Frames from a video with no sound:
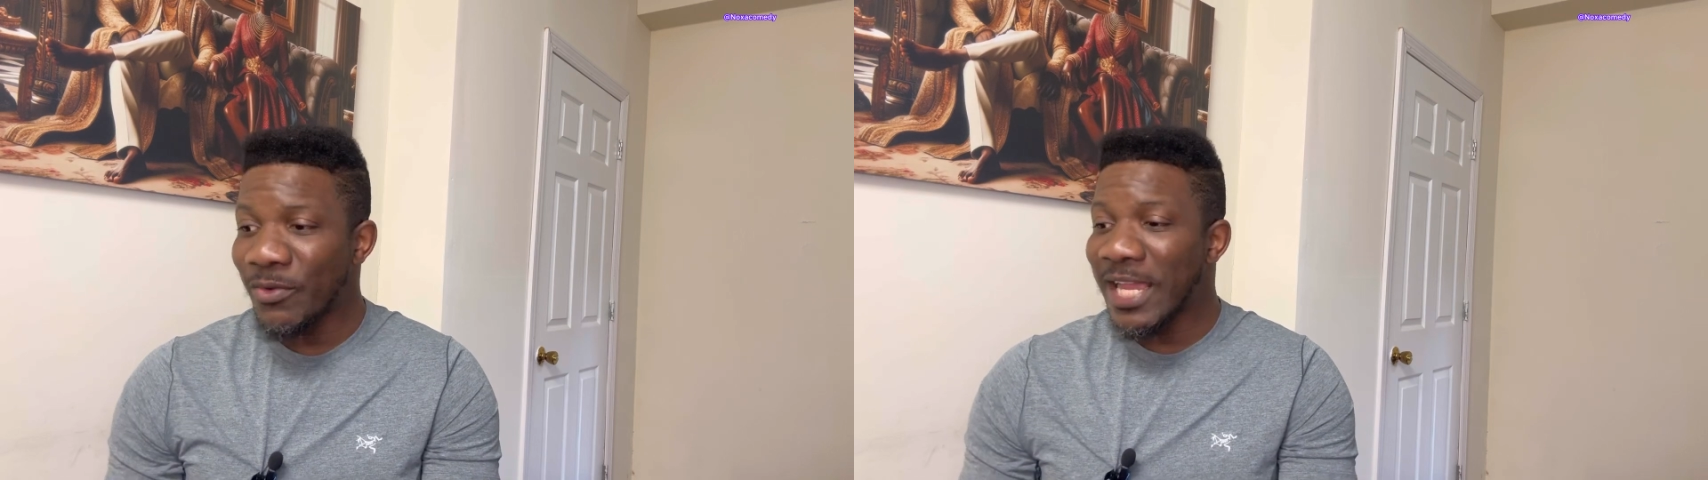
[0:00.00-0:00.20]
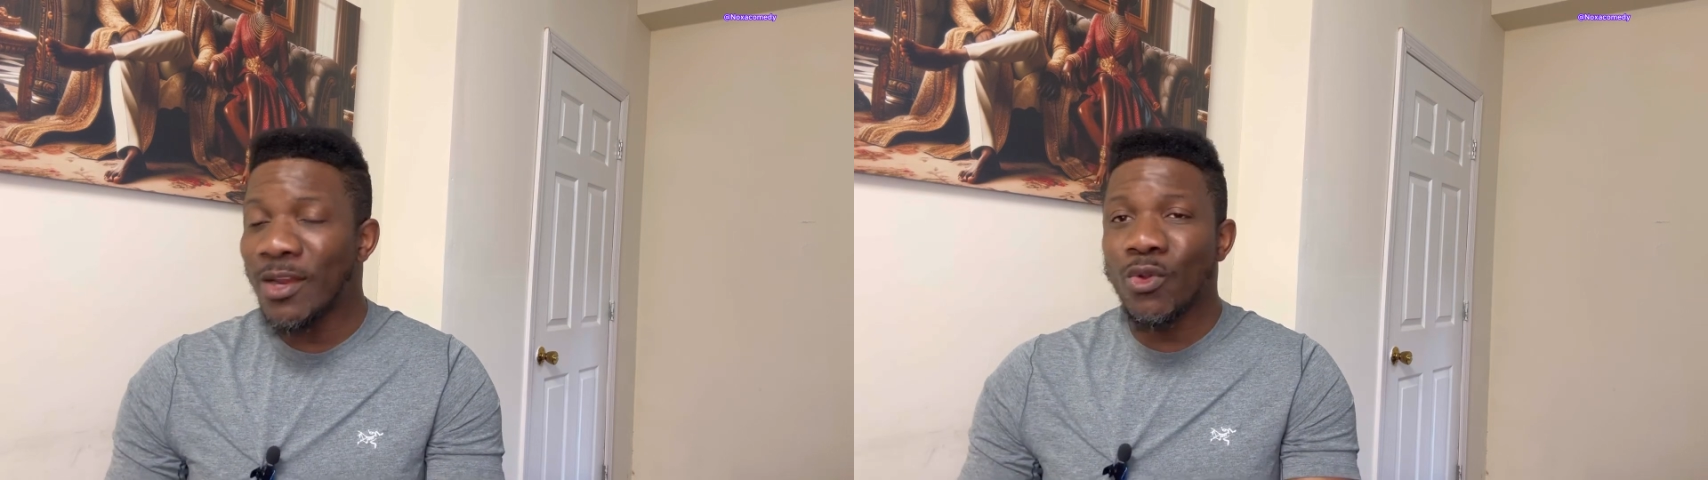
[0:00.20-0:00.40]

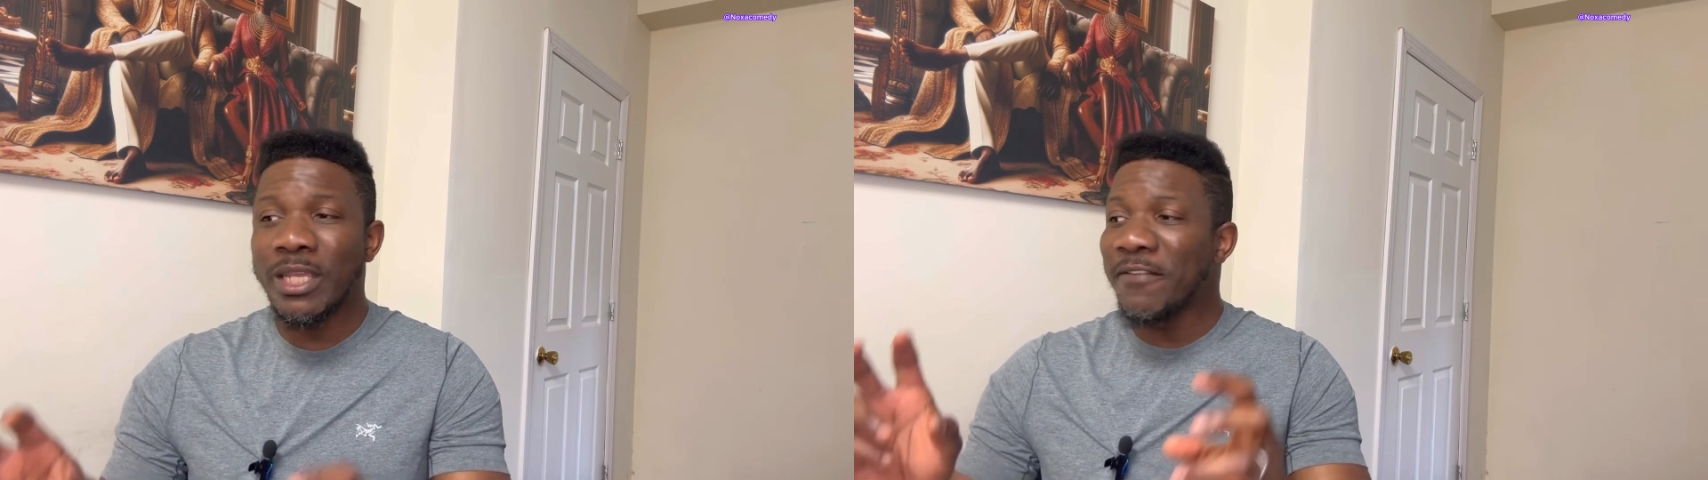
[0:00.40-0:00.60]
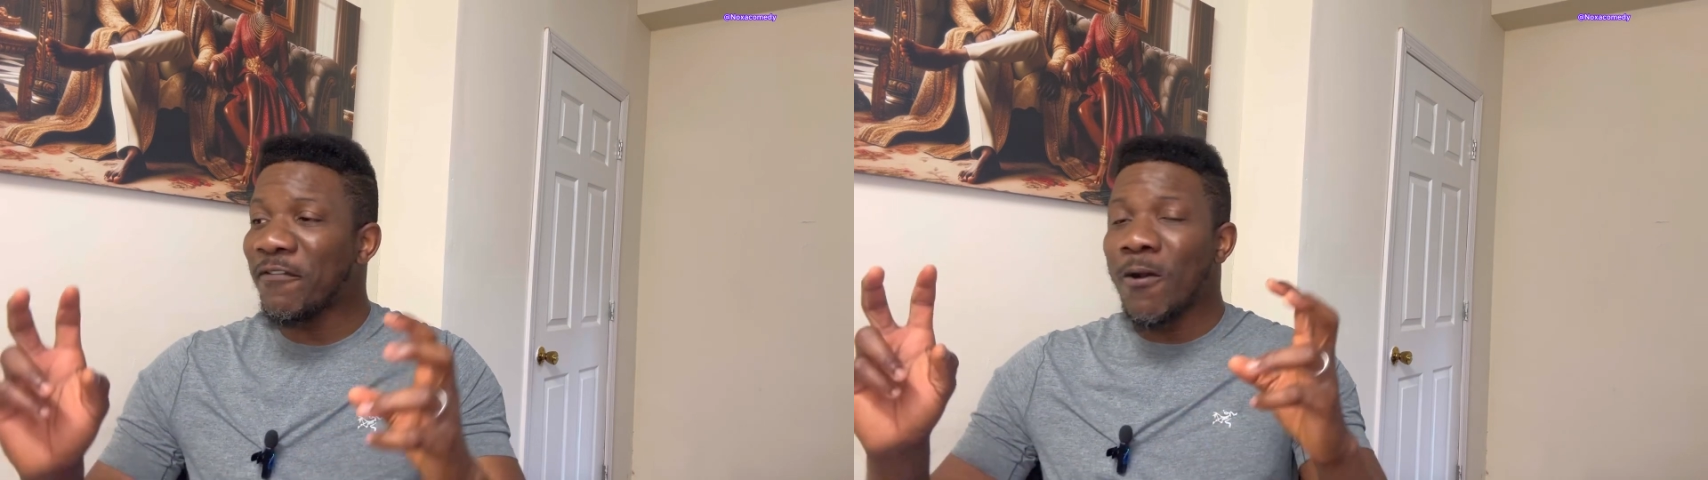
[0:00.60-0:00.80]
were
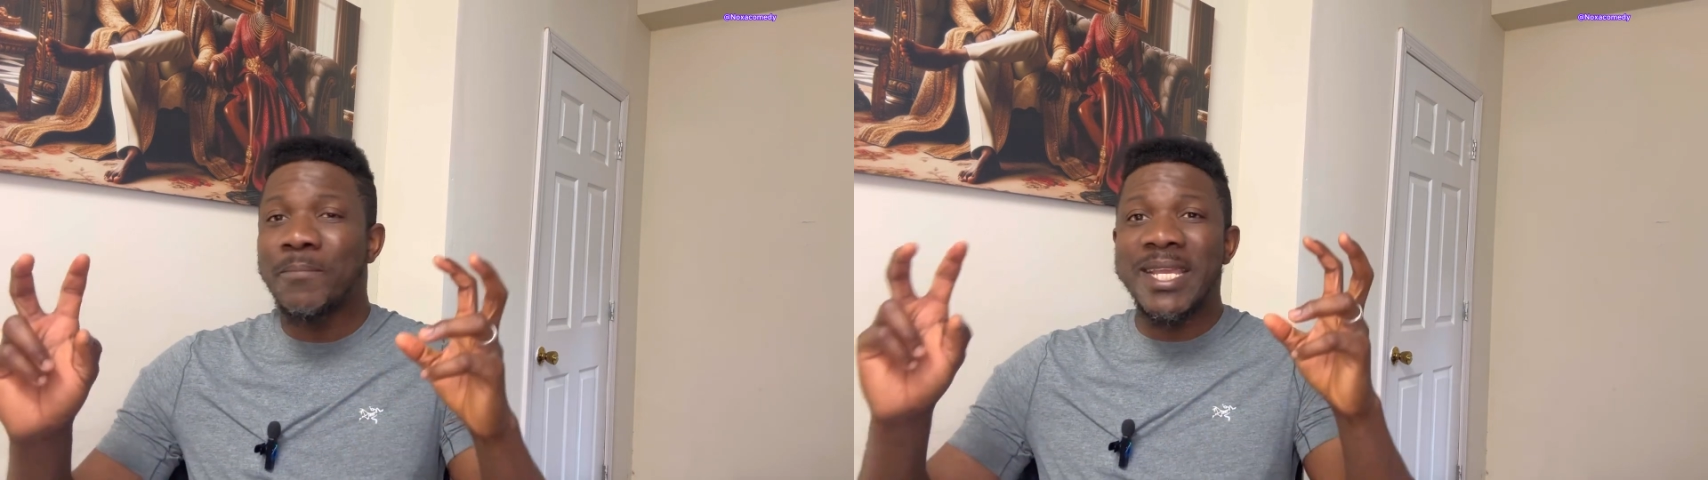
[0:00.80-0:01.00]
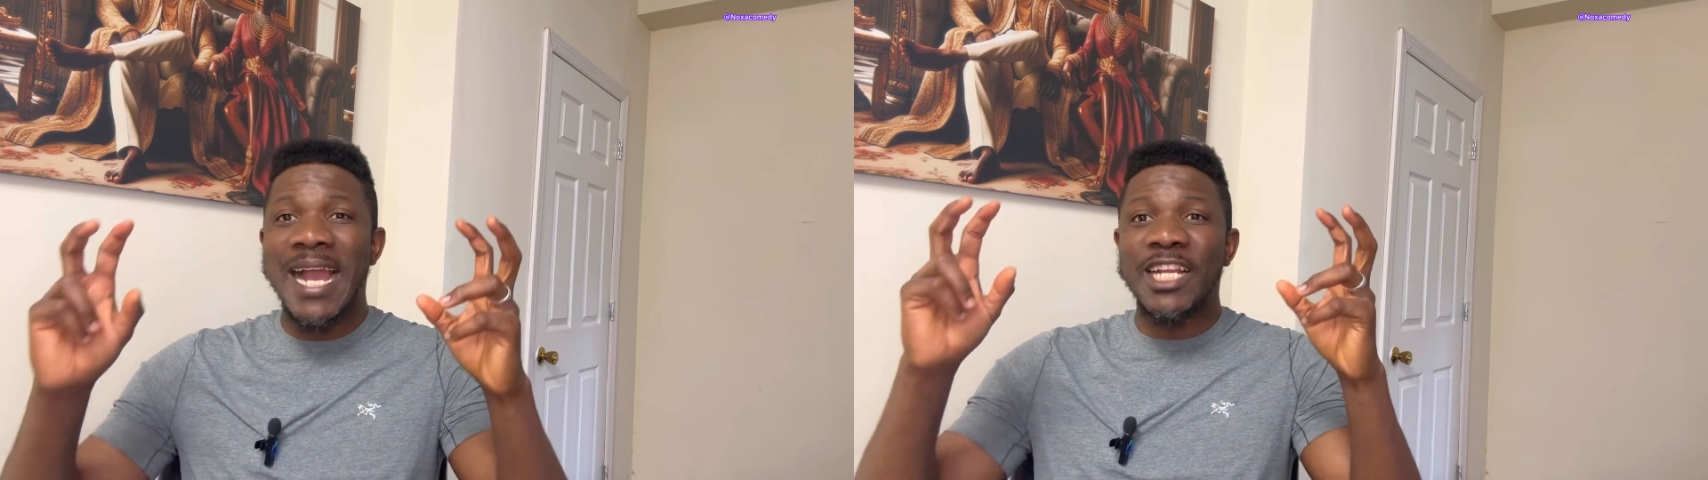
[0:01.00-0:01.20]
looking for
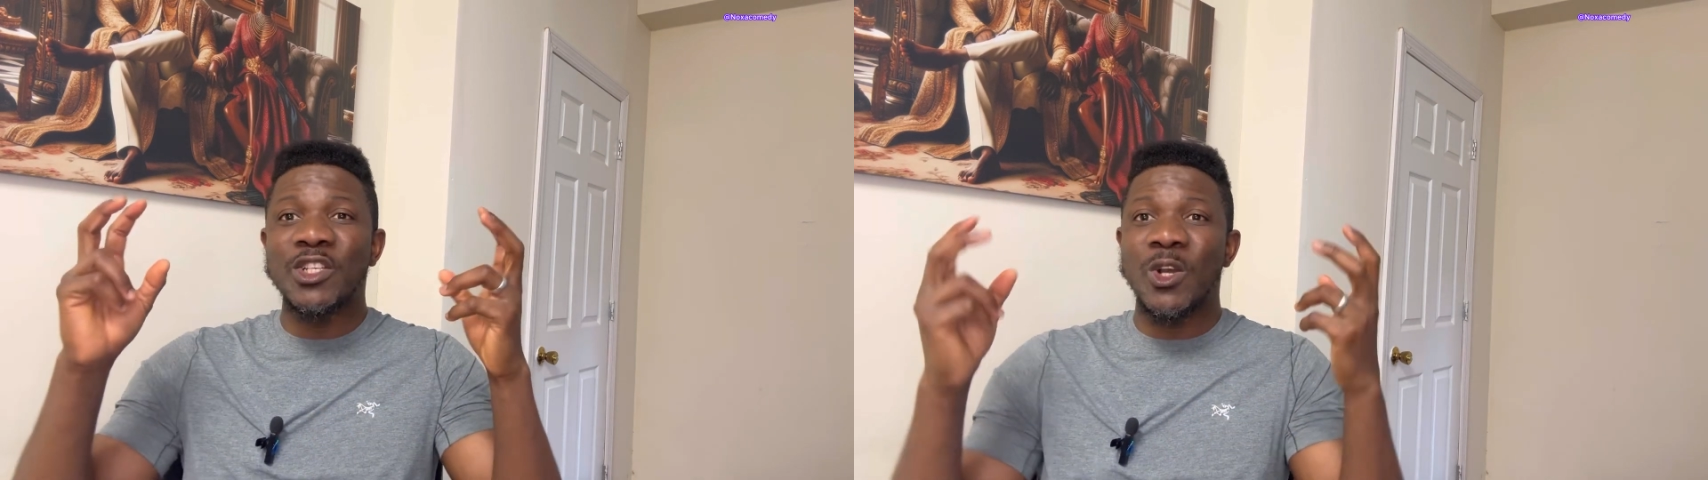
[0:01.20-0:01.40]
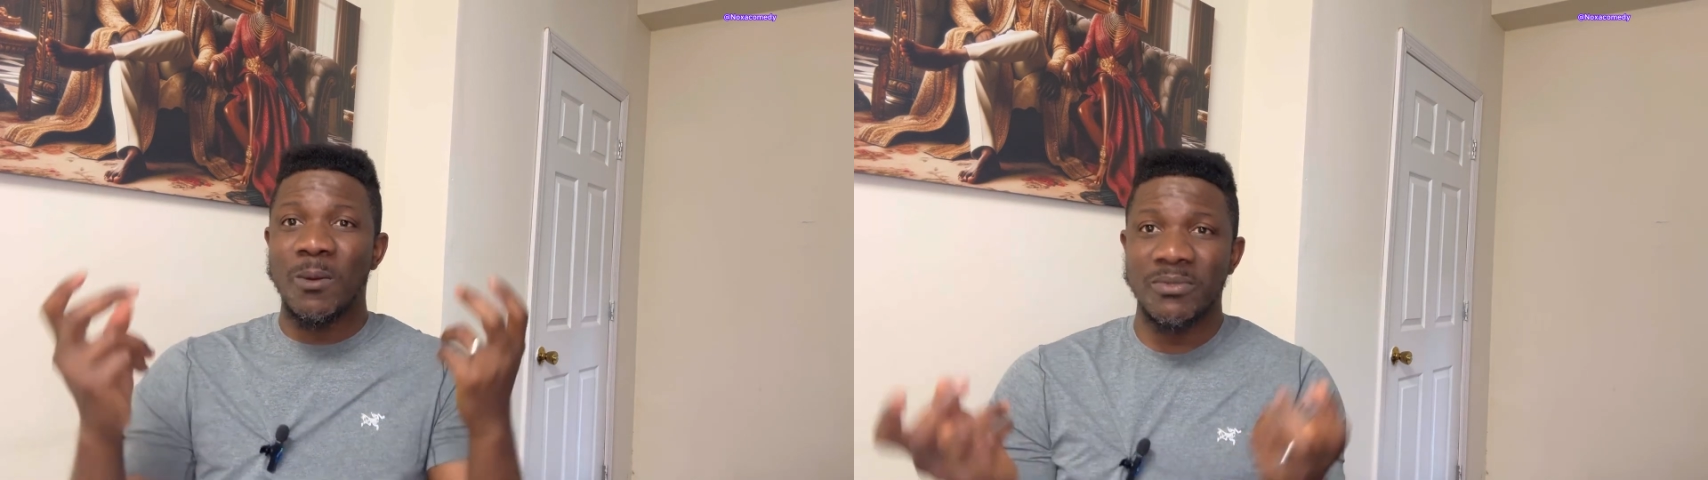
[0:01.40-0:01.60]
bigger
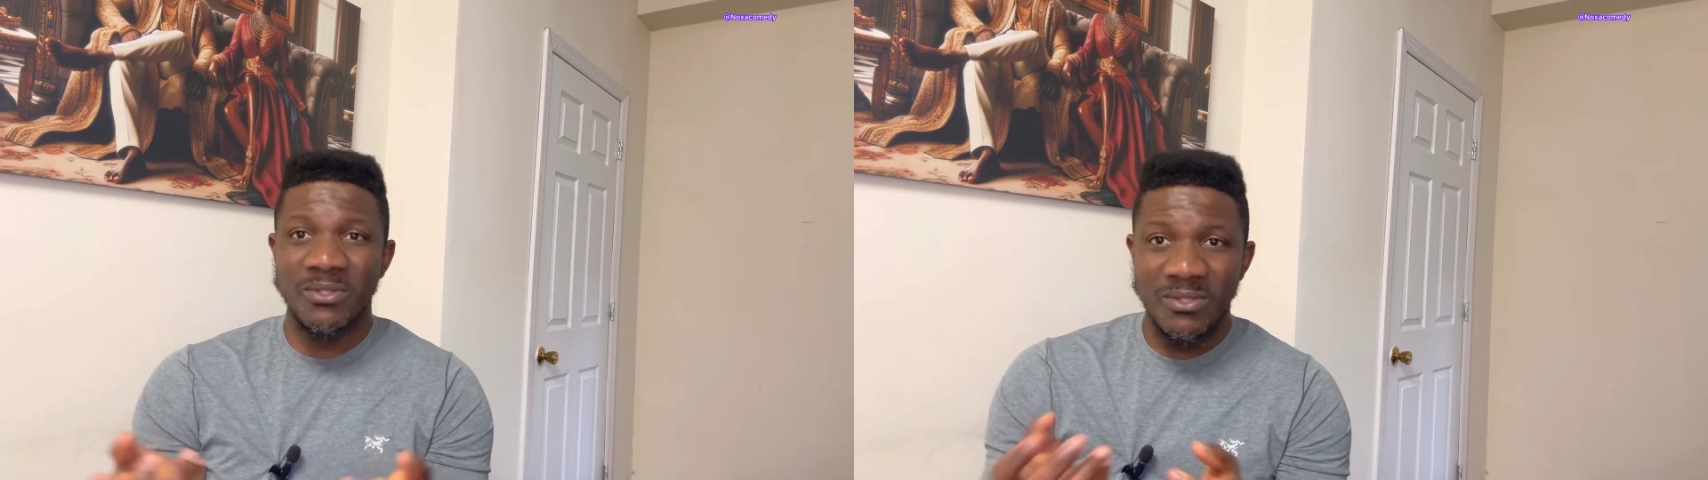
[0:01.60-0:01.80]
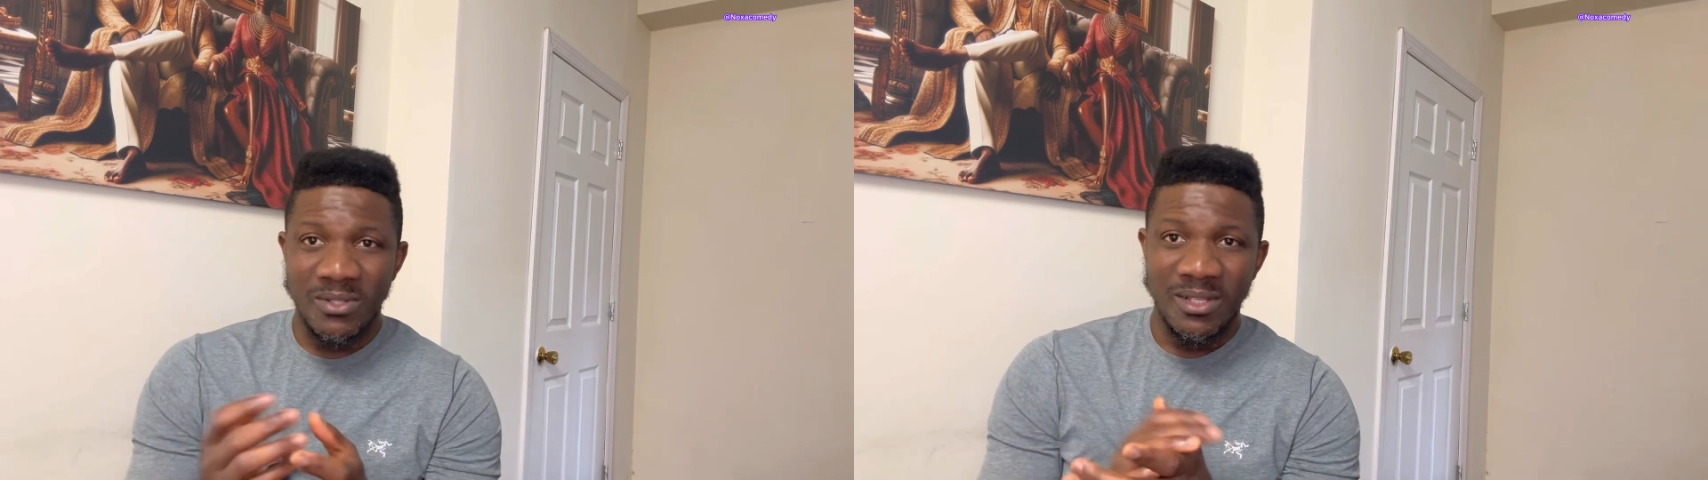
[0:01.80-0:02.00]

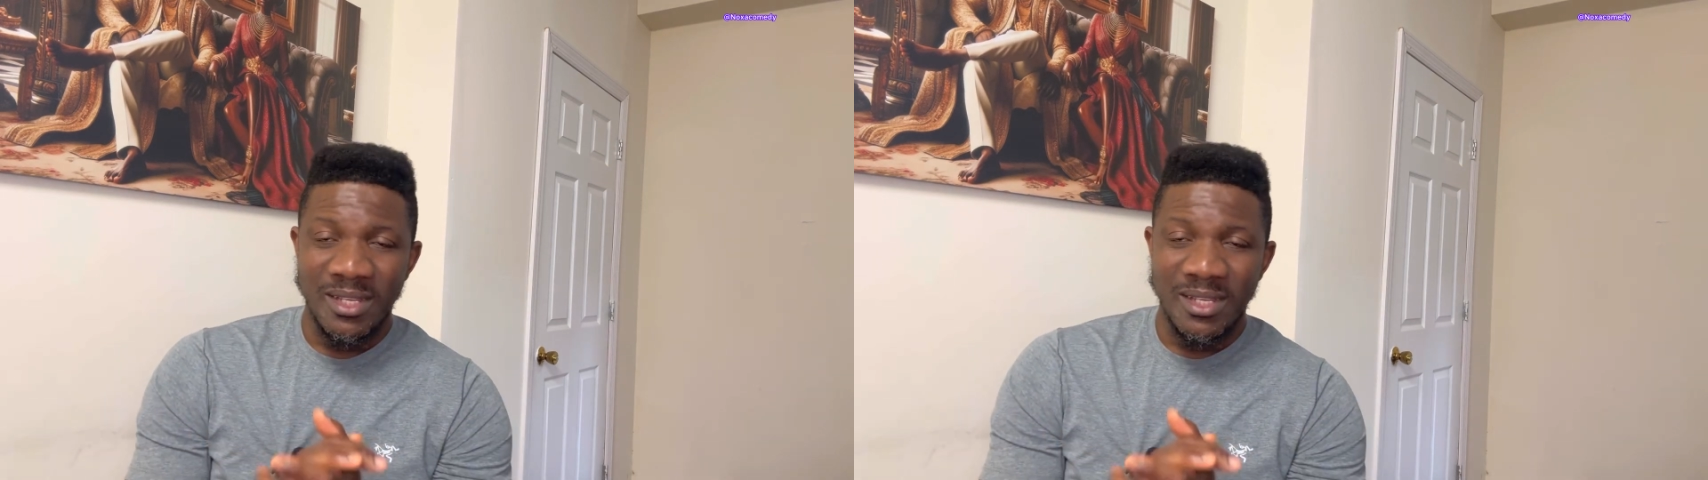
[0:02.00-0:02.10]
jobs.